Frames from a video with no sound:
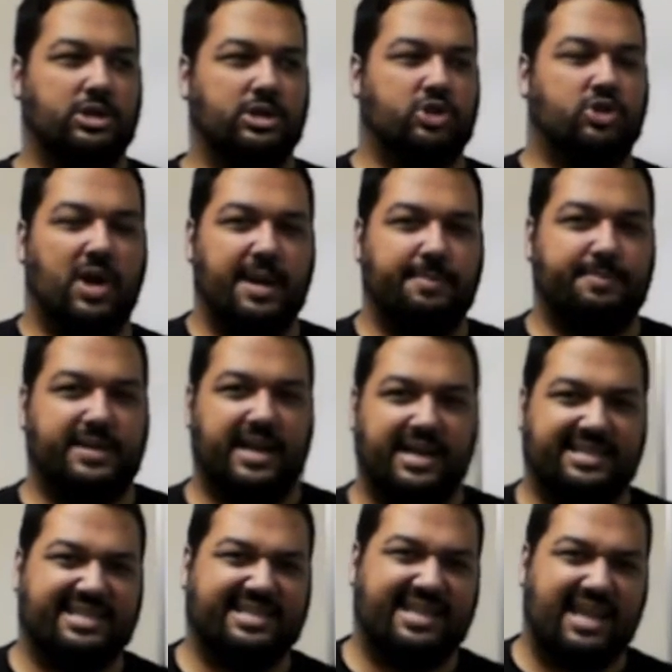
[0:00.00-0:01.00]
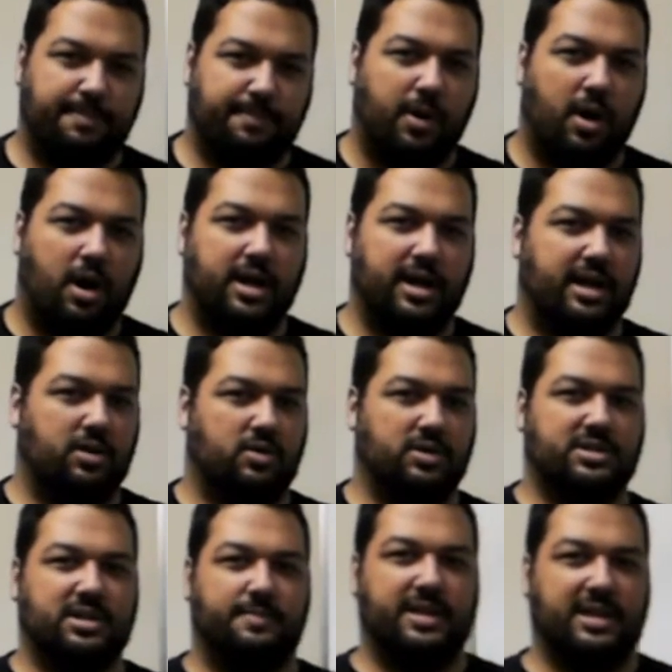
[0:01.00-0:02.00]
draped and I step on it or
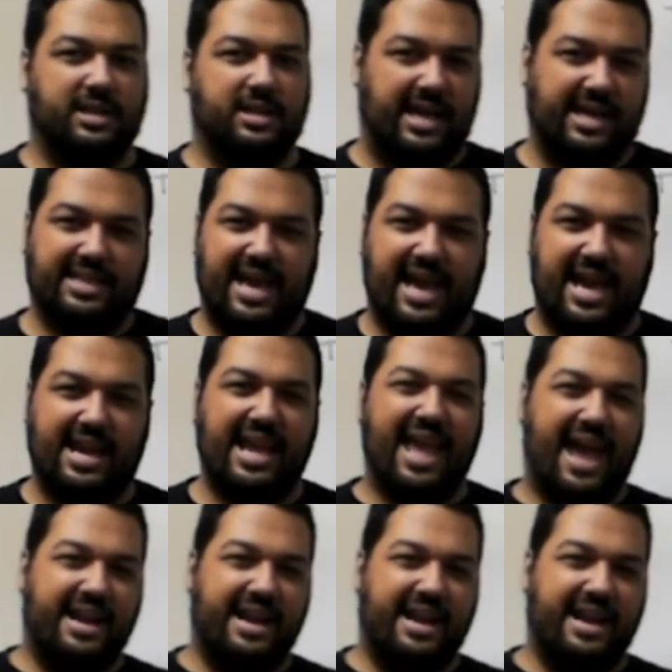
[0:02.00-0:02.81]
something like that